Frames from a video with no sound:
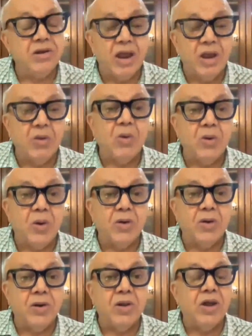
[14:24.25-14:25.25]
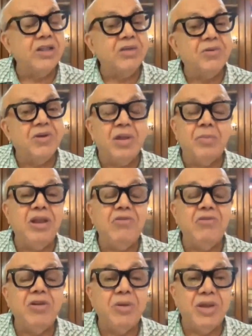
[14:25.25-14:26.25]
trial court order. Otherwise,
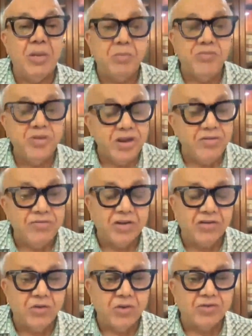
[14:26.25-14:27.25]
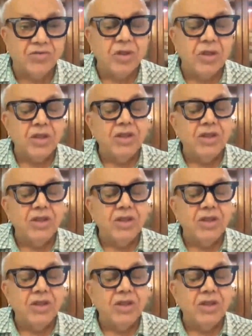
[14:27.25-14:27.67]
appeal will become infructuous.